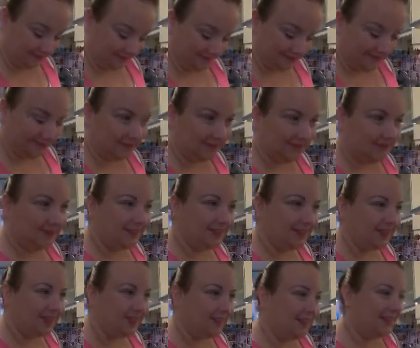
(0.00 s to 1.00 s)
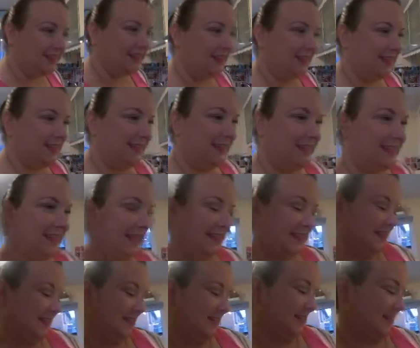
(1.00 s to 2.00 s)
and we're going to place it on top
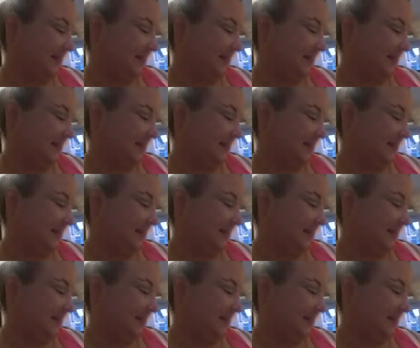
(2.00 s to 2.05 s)
of